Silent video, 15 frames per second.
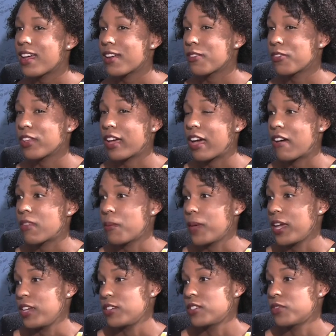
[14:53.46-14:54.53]
I don't feel like I have the
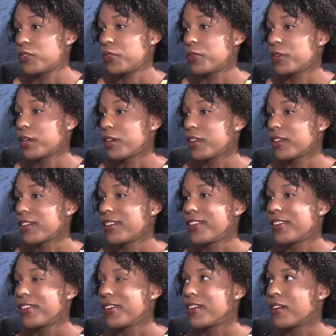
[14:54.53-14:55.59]
patience for it
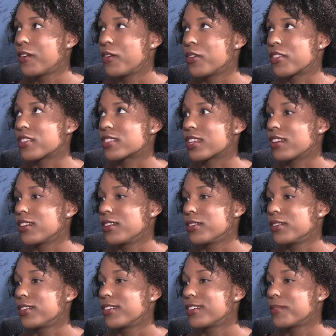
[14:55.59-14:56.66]
or the
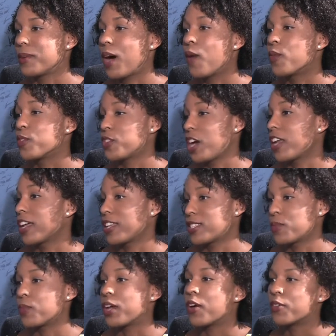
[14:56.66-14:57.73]
skill, but I would try to get
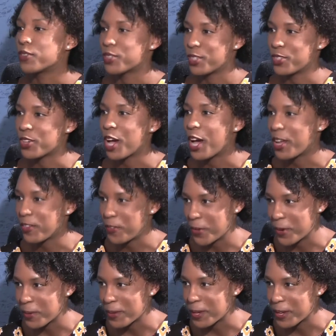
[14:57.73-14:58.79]
someone else to try it
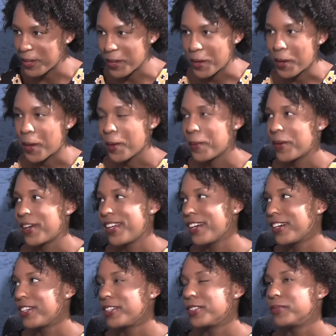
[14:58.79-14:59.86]
for me. But
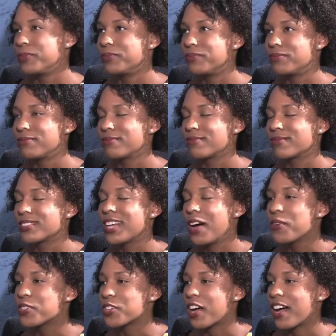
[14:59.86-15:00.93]

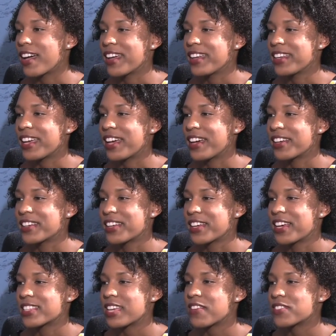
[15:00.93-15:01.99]
I would try it, yeah,
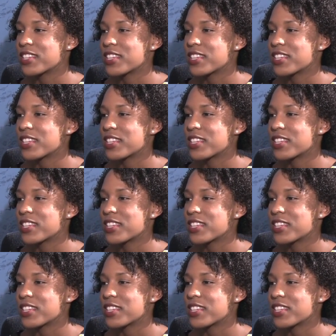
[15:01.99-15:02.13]
because